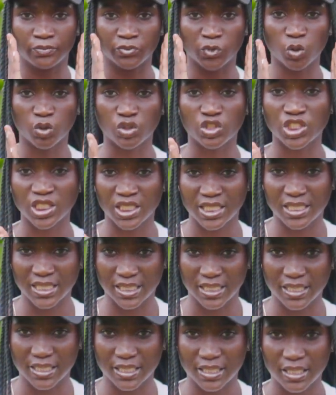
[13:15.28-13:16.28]

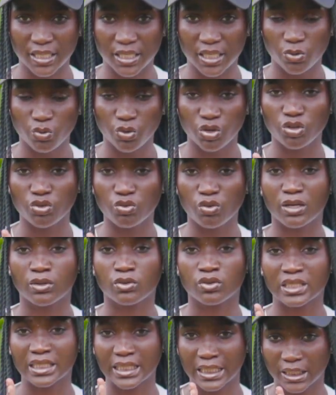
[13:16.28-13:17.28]
conscious, when you are
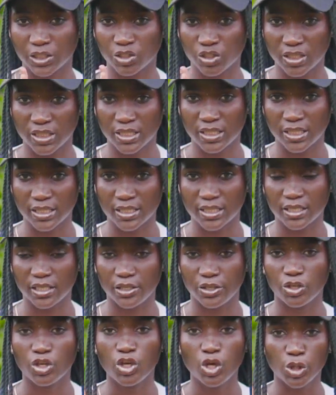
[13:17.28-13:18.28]
not
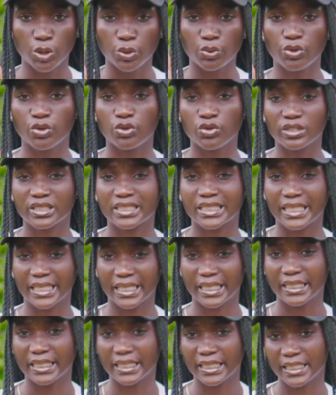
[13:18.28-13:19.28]
consciously, you will not
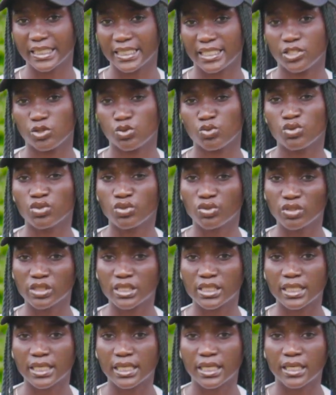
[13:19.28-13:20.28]
get energy, you will not
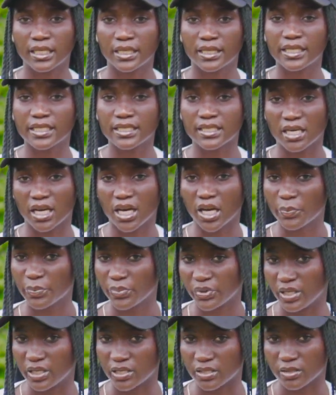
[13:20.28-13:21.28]
get this
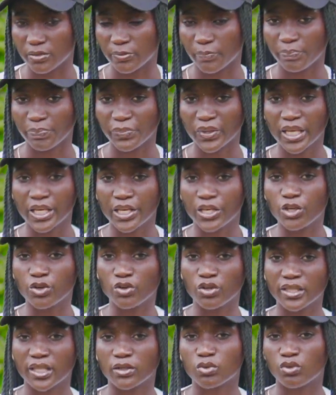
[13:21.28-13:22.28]
happiness. In
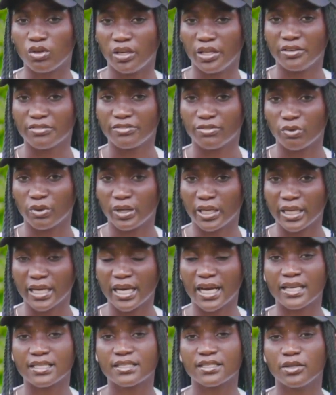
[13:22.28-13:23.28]
order to live well,
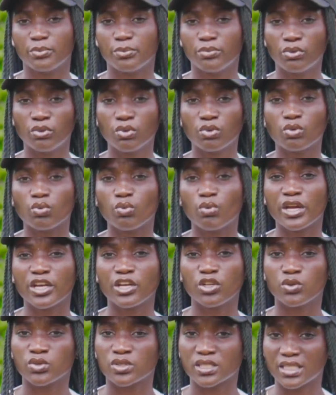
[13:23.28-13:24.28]
as the book, when
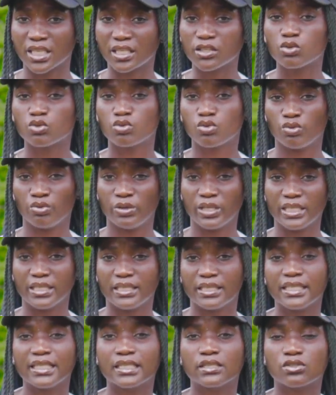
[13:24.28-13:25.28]
you start to read
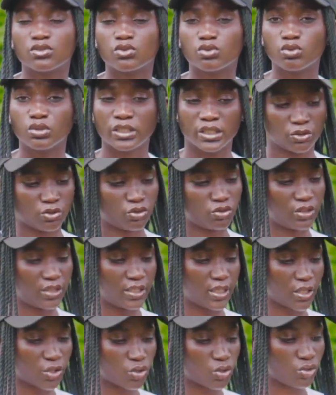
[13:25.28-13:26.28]
to
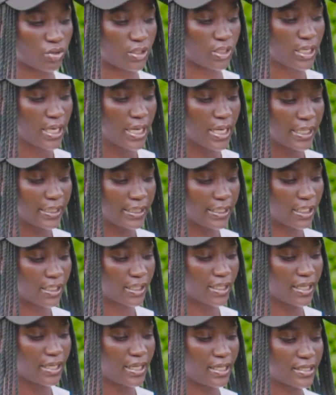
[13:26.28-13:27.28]
introduction, they
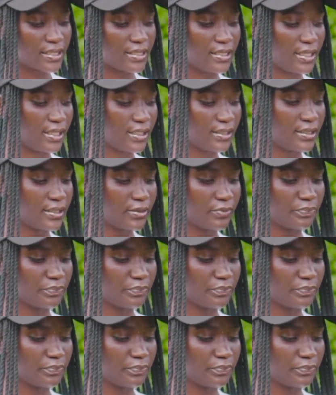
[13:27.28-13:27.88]
tell us that